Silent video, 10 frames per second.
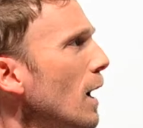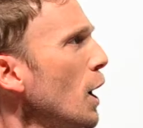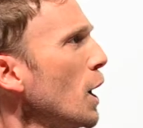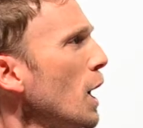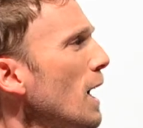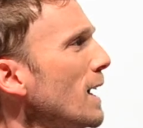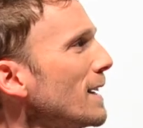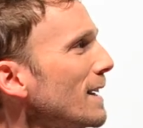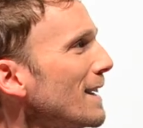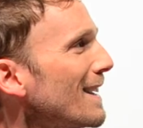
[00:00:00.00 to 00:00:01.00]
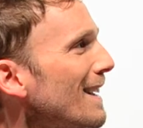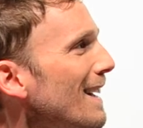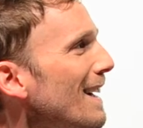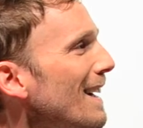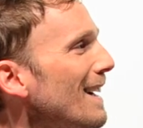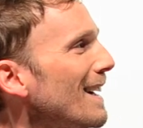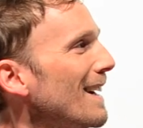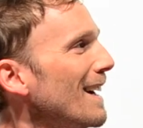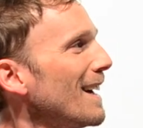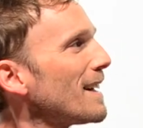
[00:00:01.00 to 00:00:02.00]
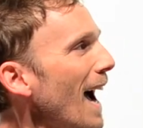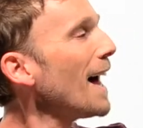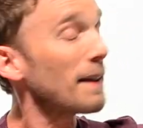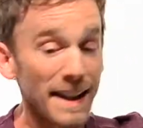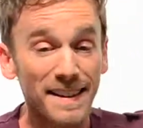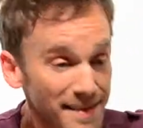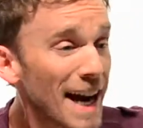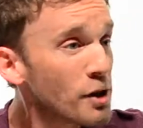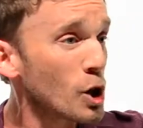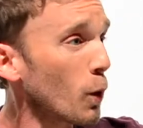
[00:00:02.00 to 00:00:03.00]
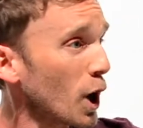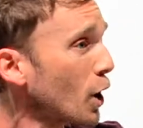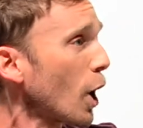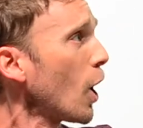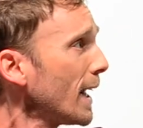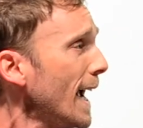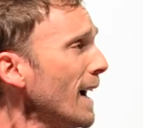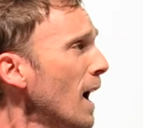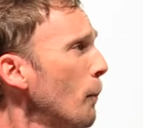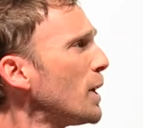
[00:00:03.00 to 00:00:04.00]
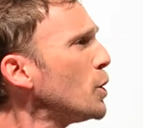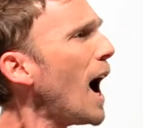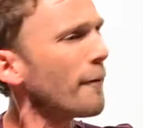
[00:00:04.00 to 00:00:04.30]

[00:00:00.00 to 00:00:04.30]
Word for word: but they, said I was uh, girly. yeah, they said you were girly, but you